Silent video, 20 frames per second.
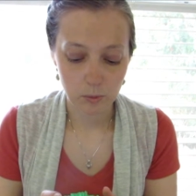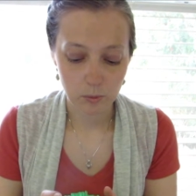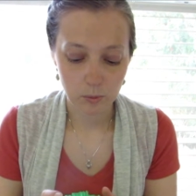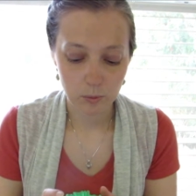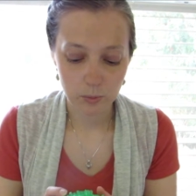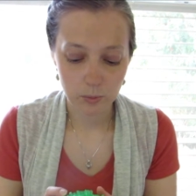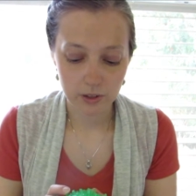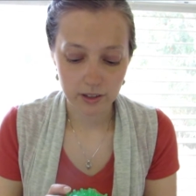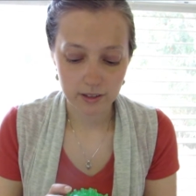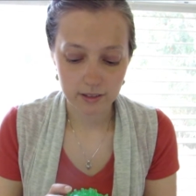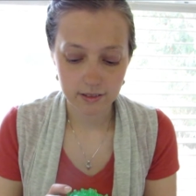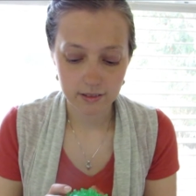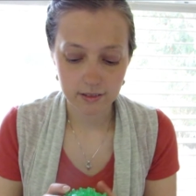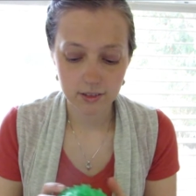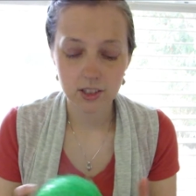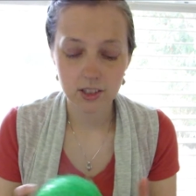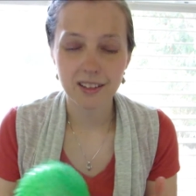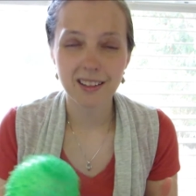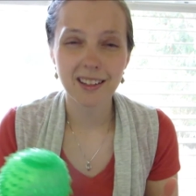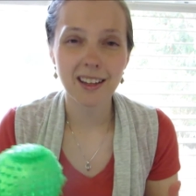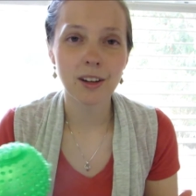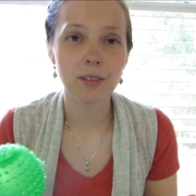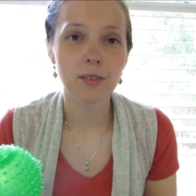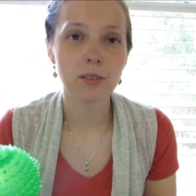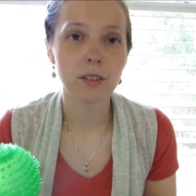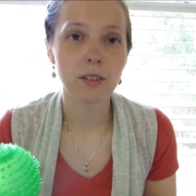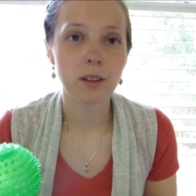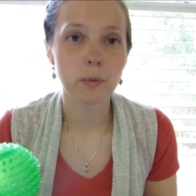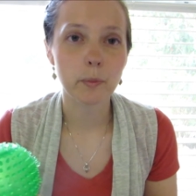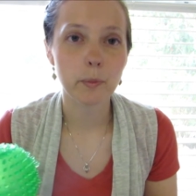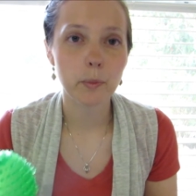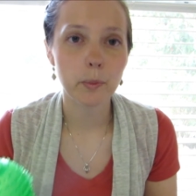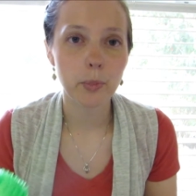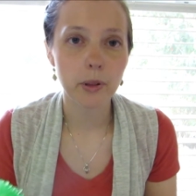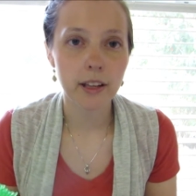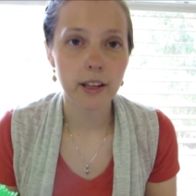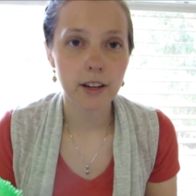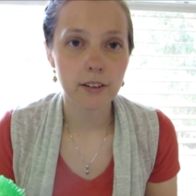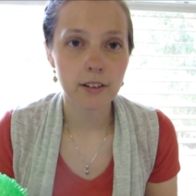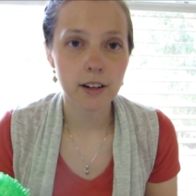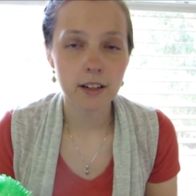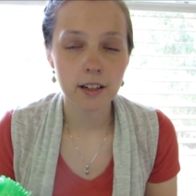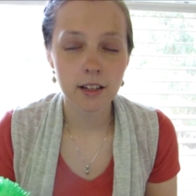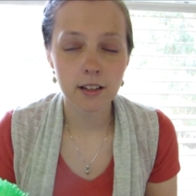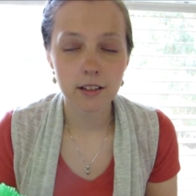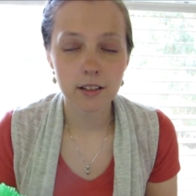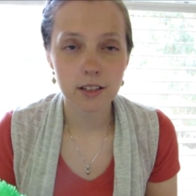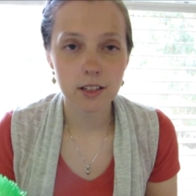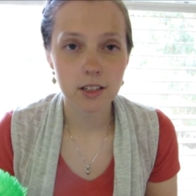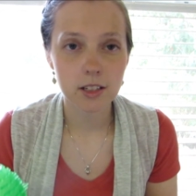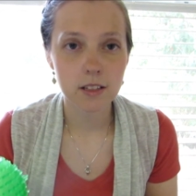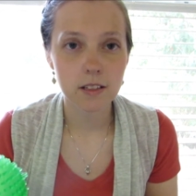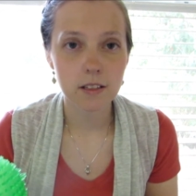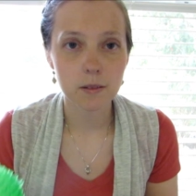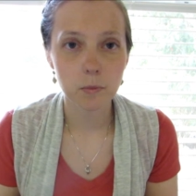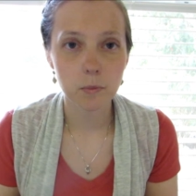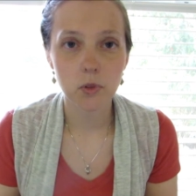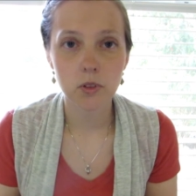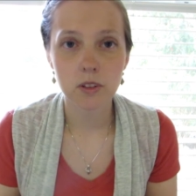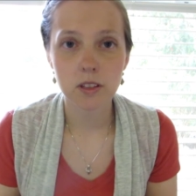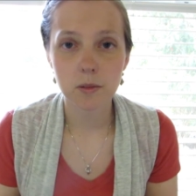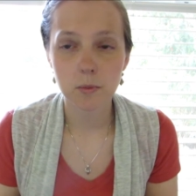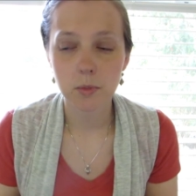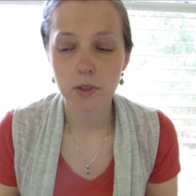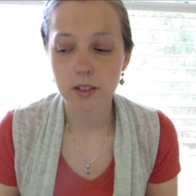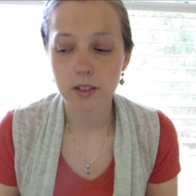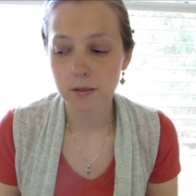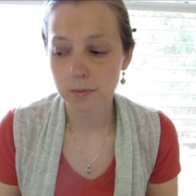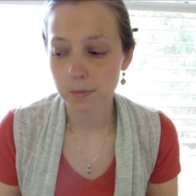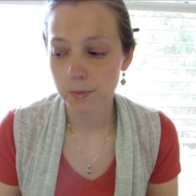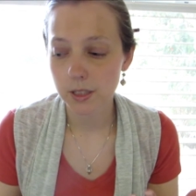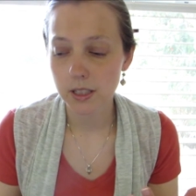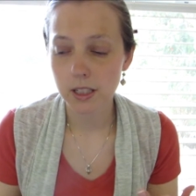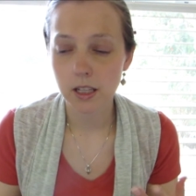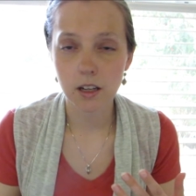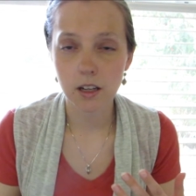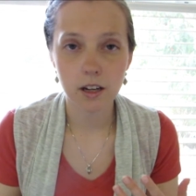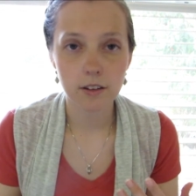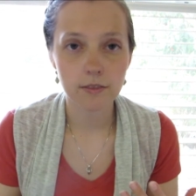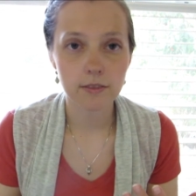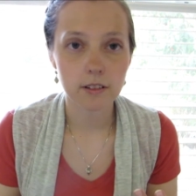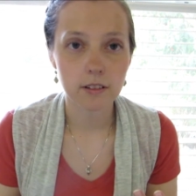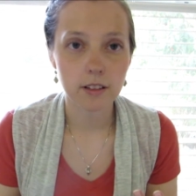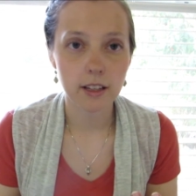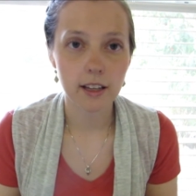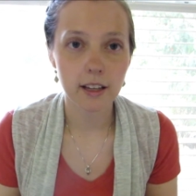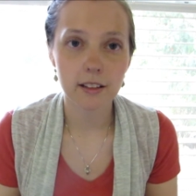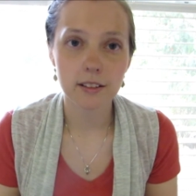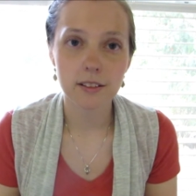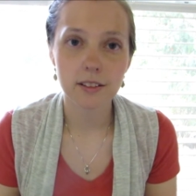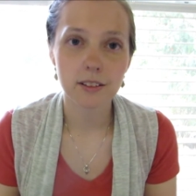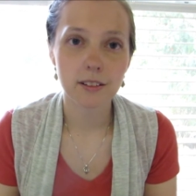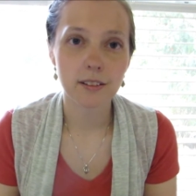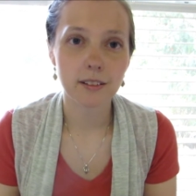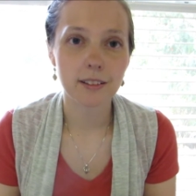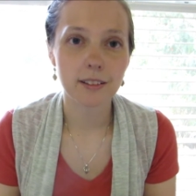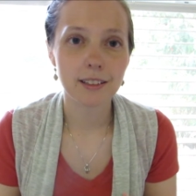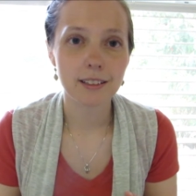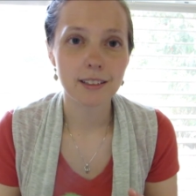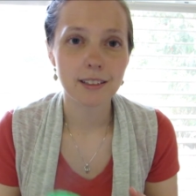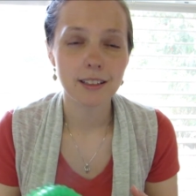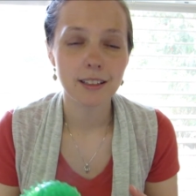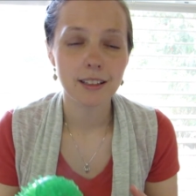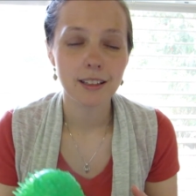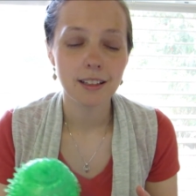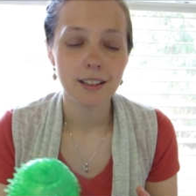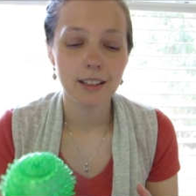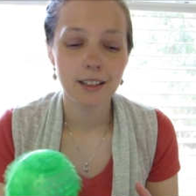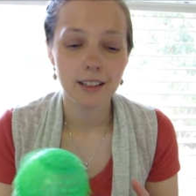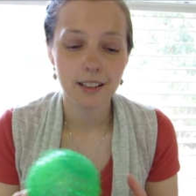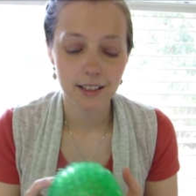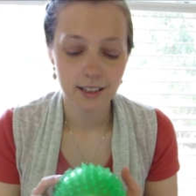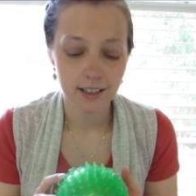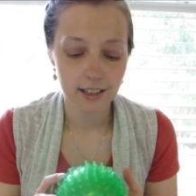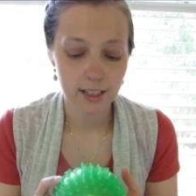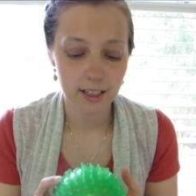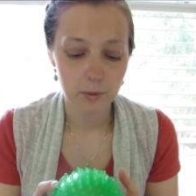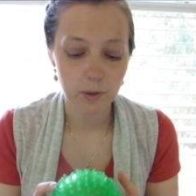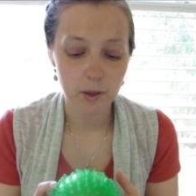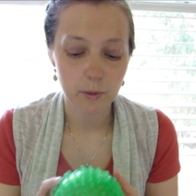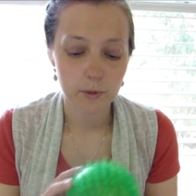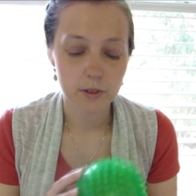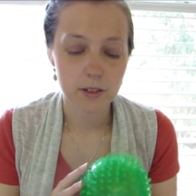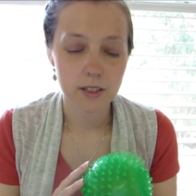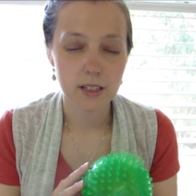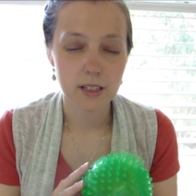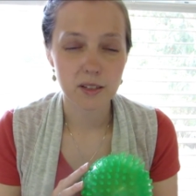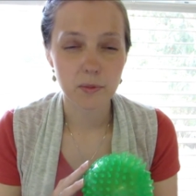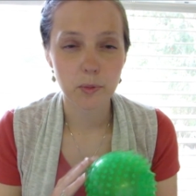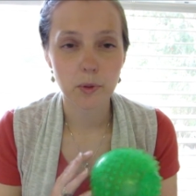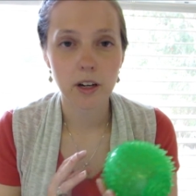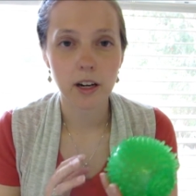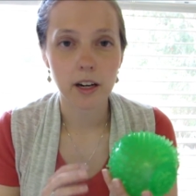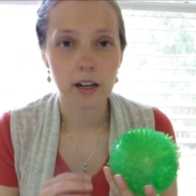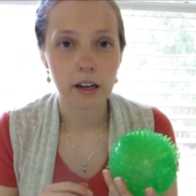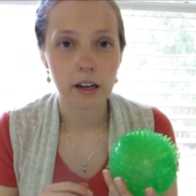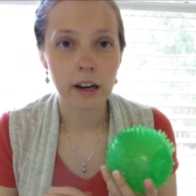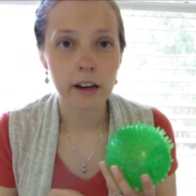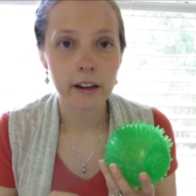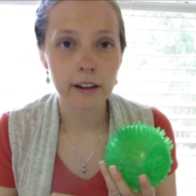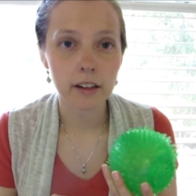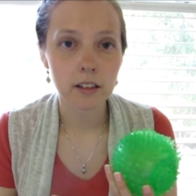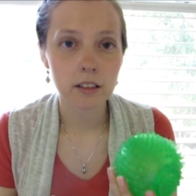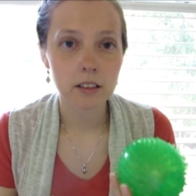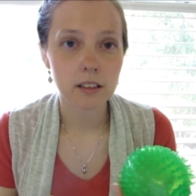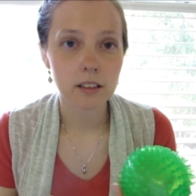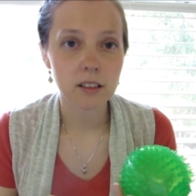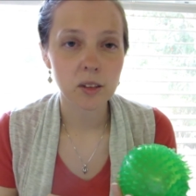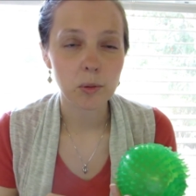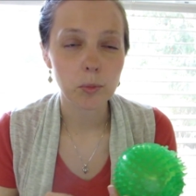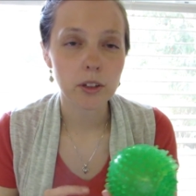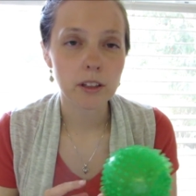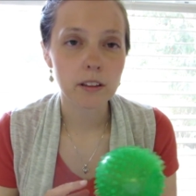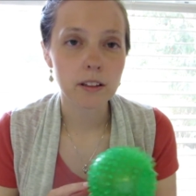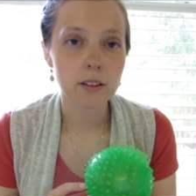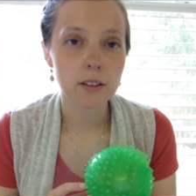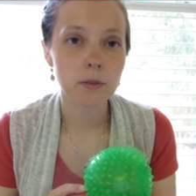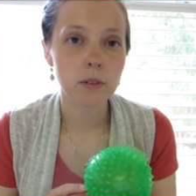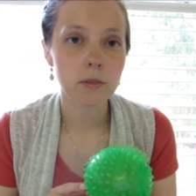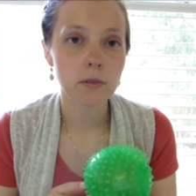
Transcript: But she can't really play right now because she's supposed to be staying off her leg, so I'm almost just probably not actually going to bring this one